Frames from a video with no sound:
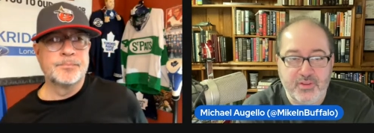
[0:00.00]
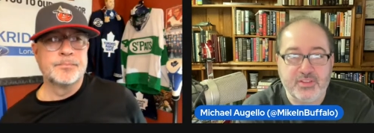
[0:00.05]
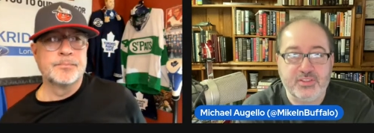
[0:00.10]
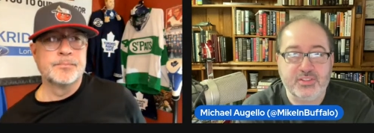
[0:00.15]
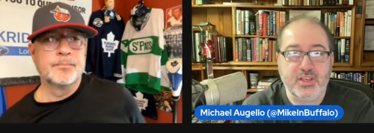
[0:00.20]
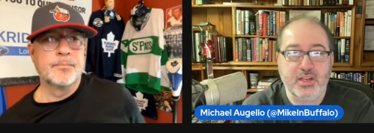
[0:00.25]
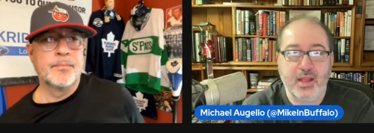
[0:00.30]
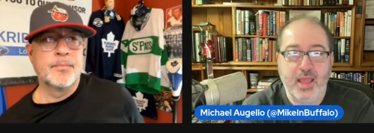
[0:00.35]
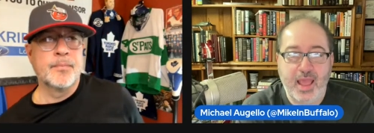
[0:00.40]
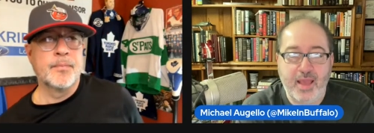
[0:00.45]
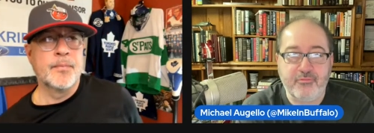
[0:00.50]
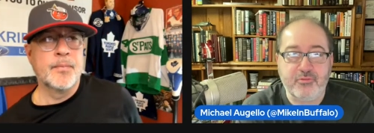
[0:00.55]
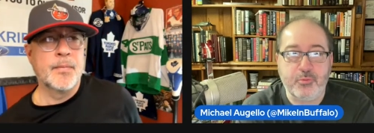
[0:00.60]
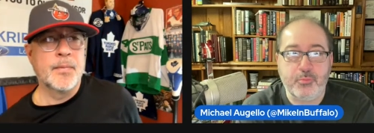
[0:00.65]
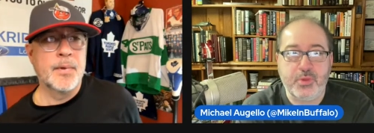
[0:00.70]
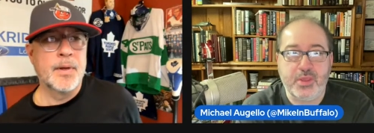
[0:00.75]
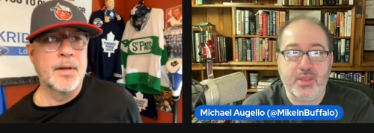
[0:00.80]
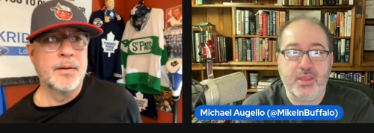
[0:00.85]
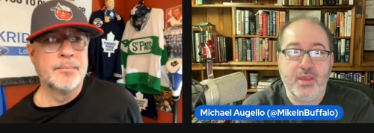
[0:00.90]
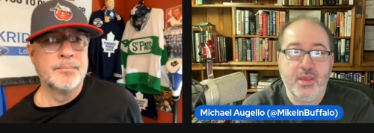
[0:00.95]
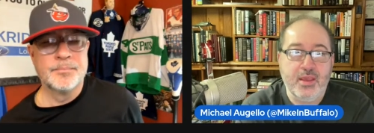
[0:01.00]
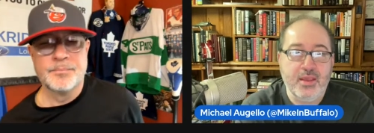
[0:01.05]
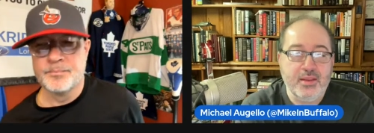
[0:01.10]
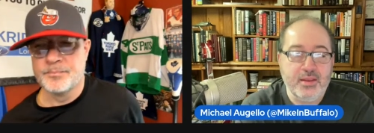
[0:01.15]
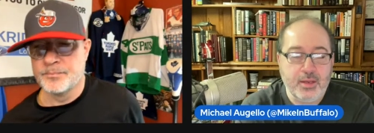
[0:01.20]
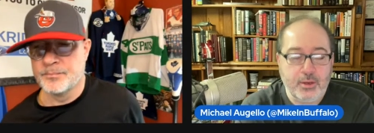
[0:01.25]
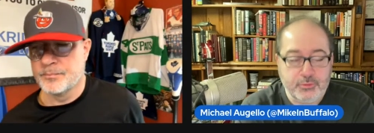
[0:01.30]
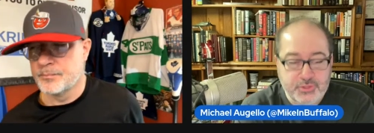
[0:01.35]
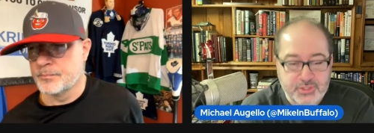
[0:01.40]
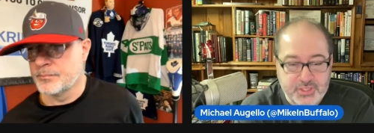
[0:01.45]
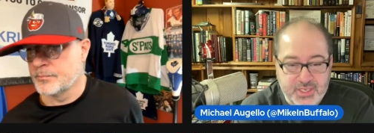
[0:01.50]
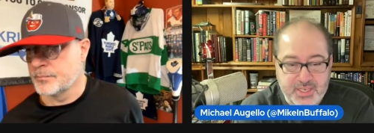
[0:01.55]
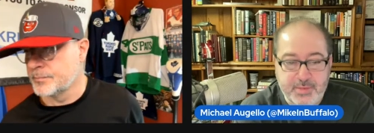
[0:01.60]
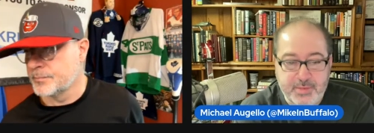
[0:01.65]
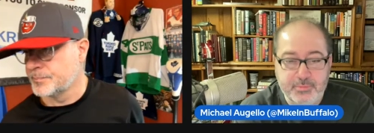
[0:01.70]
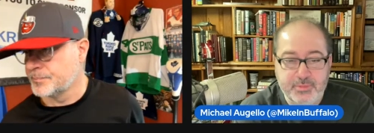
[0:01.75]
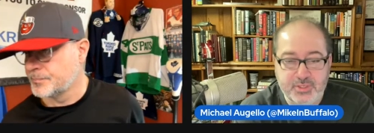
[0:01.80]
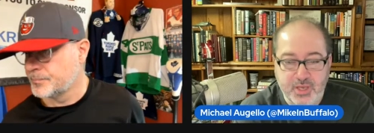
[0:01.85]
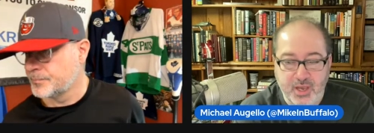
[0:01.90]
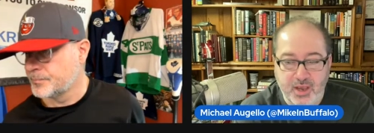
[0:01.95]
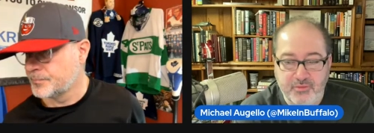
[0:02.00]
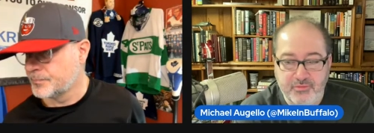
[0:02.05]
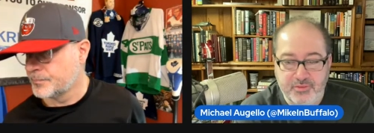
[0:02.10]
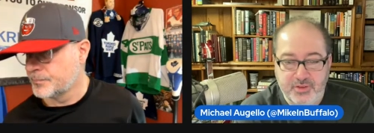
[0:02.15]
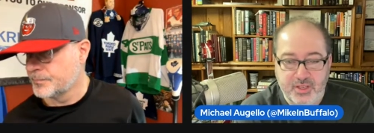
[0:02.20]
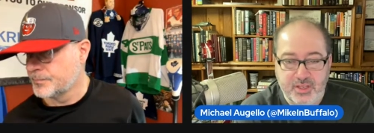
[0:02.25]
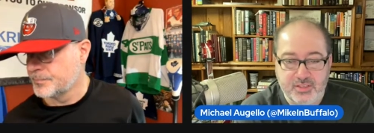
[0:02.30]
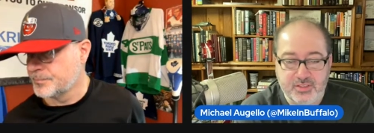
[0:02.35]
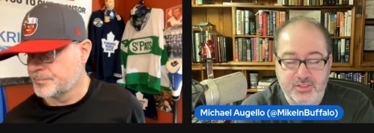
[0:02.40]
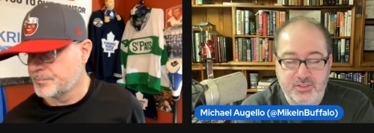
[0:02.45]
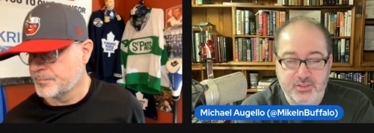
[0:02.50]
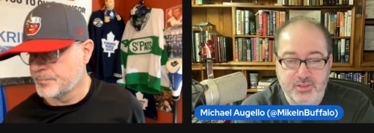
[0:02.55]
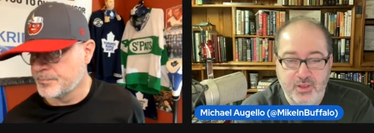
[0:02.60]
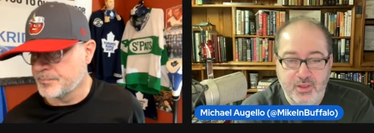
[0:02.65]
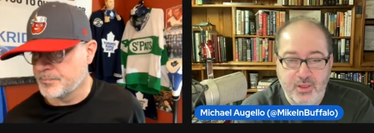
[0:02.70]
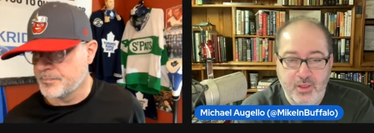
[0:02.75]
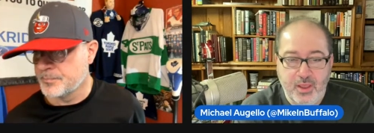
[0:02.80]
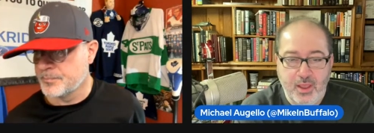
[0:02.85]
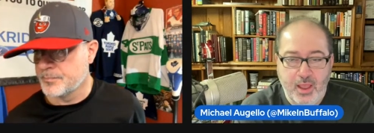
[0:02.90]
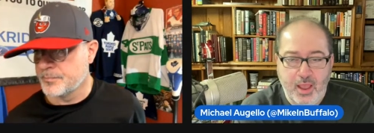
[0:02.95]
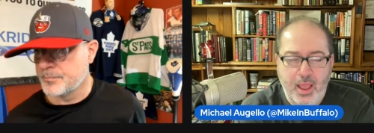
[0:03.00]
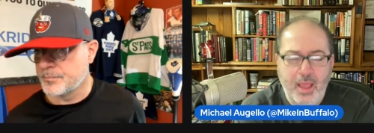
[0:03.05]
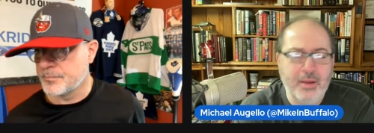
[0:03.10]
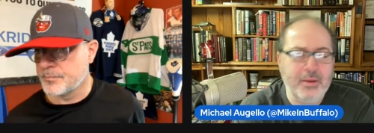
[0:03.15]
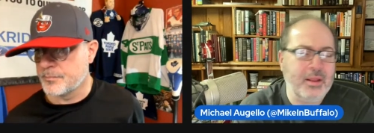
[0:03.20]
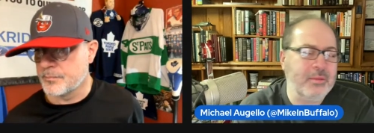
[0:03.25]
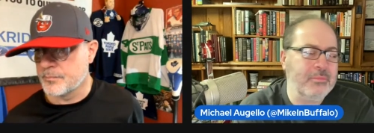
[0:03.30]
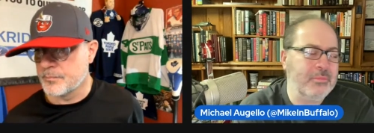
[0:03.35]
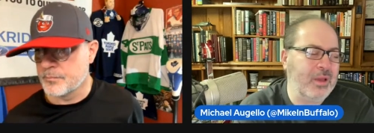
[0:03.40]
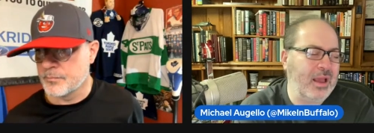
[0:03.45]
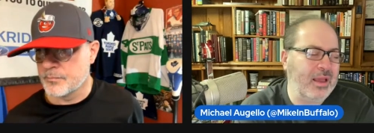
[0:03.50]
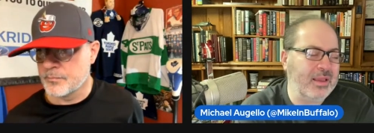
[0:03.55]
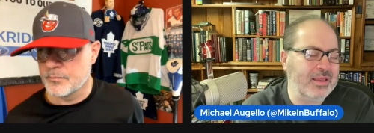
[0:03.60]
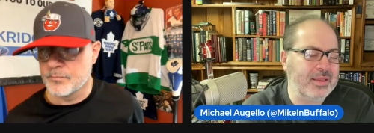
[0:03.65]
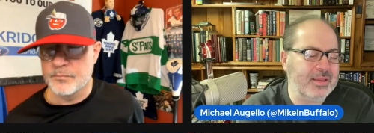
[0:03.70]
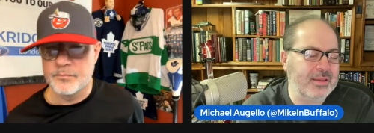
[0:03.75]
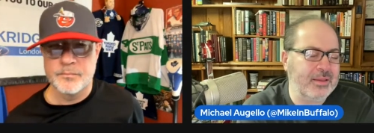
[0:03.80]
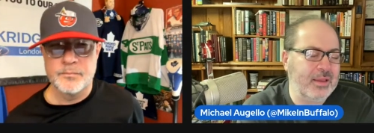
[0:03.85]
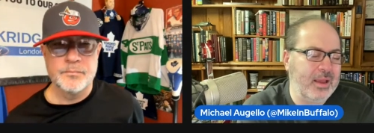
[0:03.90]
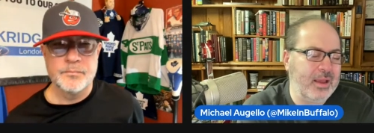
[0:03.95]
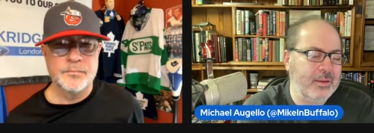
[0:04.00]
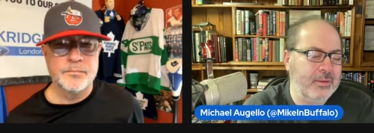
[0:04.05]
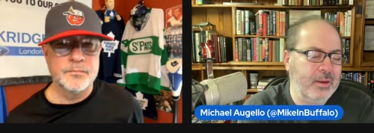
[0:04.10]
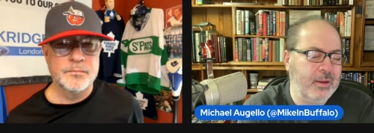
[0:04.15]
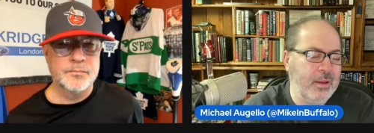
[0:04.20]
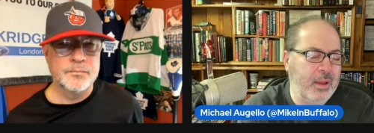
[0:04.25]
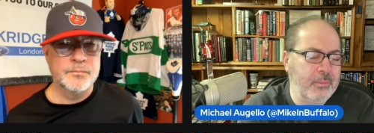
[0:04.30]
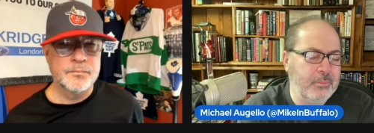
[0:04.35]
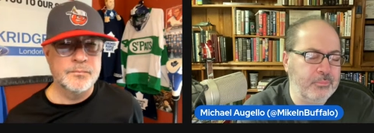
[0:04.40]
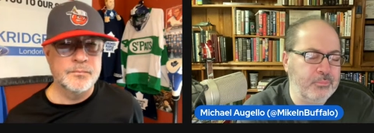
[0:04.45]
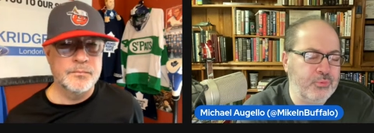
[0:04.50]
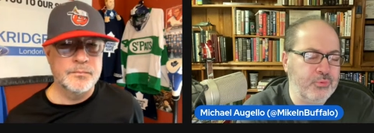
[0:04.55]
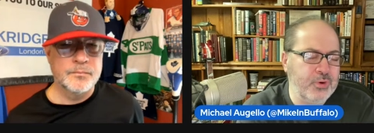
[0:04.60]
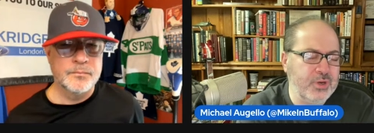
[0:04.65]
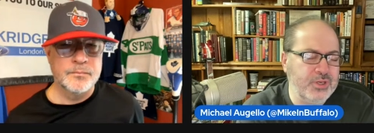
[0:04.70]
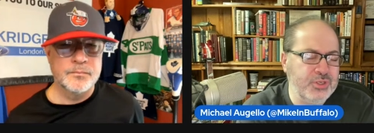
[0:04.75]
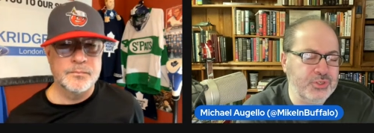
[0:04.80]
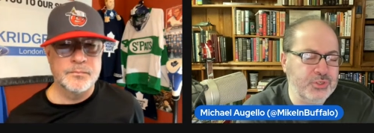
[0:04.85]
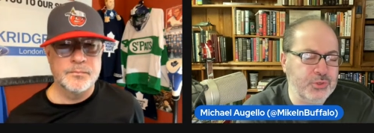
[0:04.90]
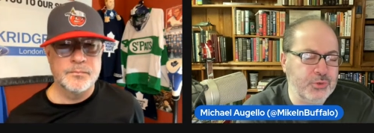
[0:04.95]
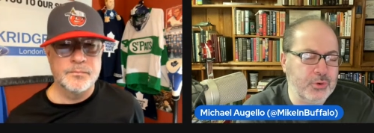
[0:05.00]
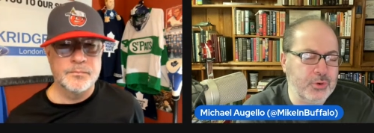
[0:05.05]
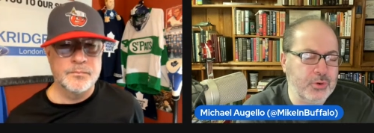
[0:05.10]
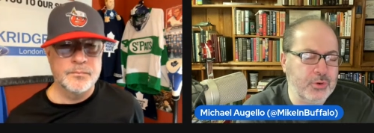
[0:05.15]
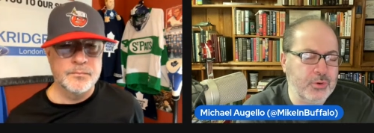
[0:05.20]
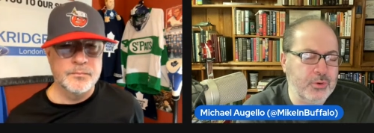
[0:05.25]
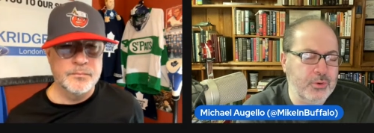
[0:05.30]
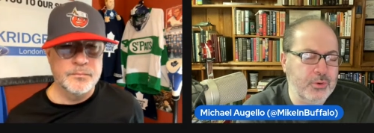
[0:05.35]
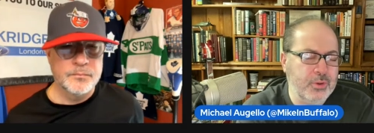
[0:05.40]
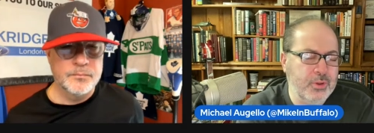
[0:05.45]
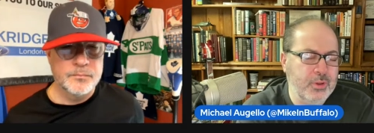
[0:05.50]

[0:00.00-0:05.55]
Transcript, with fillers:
Speaker 1: It's going to have to be you know team toughness, and I, I, I am pretty sure